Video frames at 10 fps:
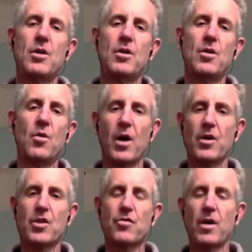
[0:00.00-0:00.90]
who are
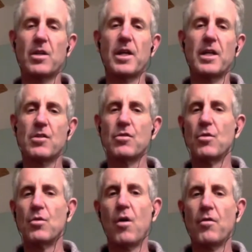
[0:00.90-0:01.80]
struggling
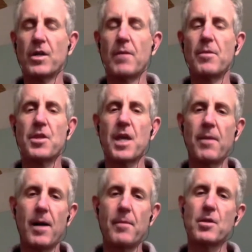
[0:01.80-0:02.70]
to overcome the same
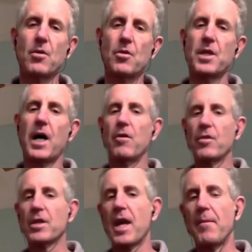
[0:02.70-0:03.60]
obstacles that I
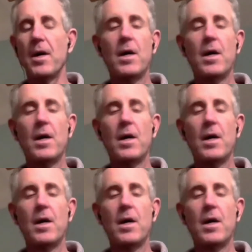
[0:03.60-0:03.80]
overcame.